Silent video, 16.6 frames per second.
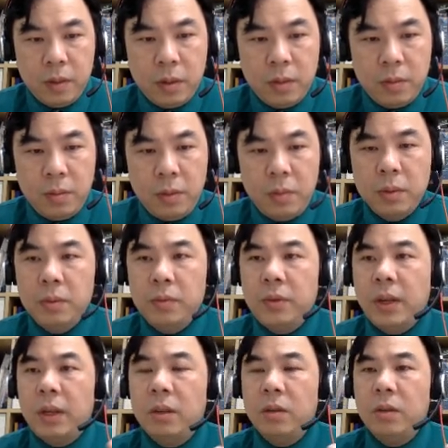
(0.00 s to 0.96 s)

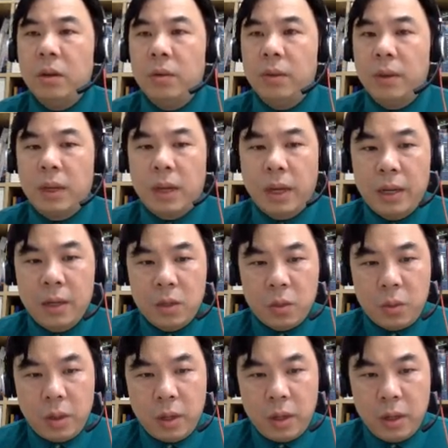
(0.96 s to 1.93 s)
value of the
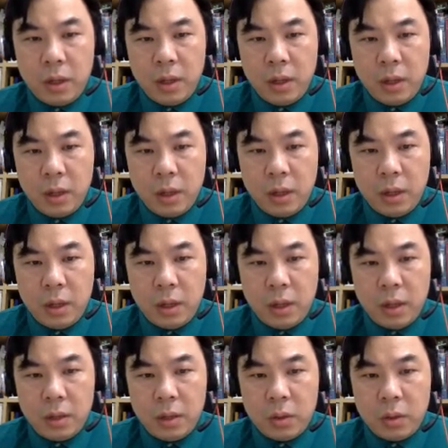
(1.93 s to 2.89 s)
chi-square
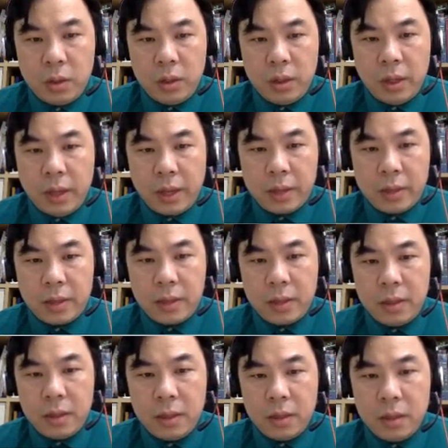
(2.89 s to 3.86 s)
has already
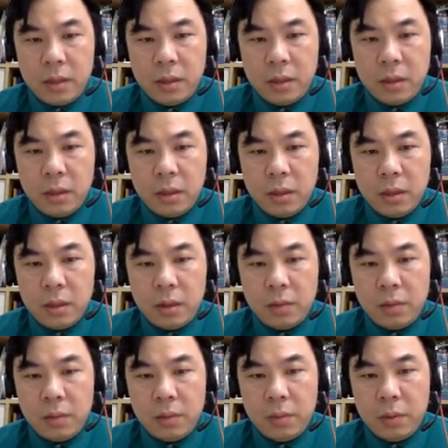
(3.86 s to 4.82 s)
exceed
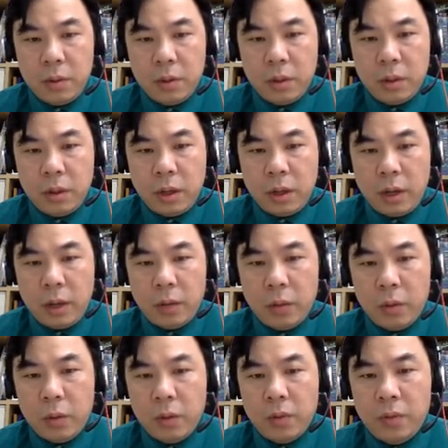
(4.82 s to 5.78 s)

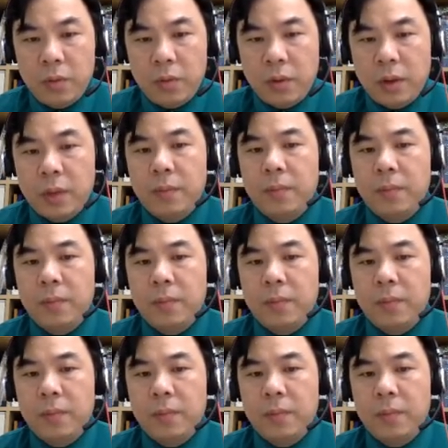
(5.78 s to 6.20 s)
7.815.